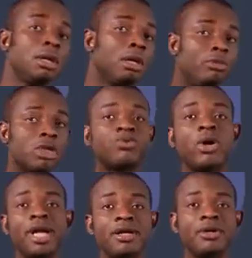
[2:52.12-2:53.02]
But we
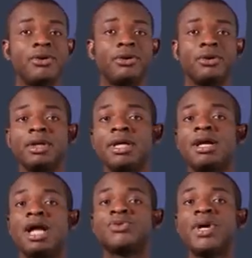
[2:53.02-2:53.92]
already know
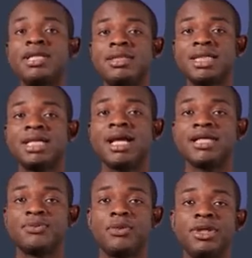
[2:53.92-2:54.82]
that when data is
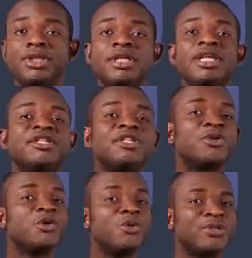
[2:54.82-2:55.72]
much, it is
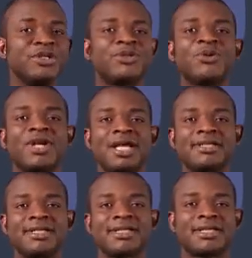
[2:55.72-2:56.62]
grouped into
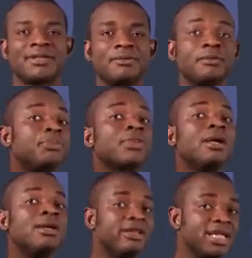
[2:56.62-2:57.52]
classes.
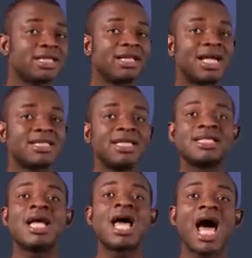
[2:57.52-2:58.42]
These classes
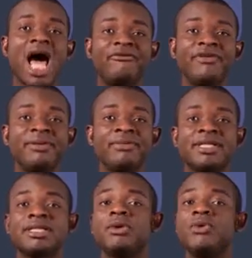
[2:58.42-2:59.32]
have
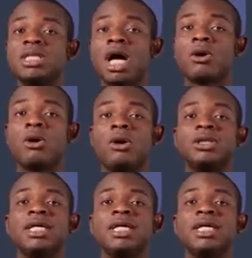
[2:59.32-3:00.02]
limits which are called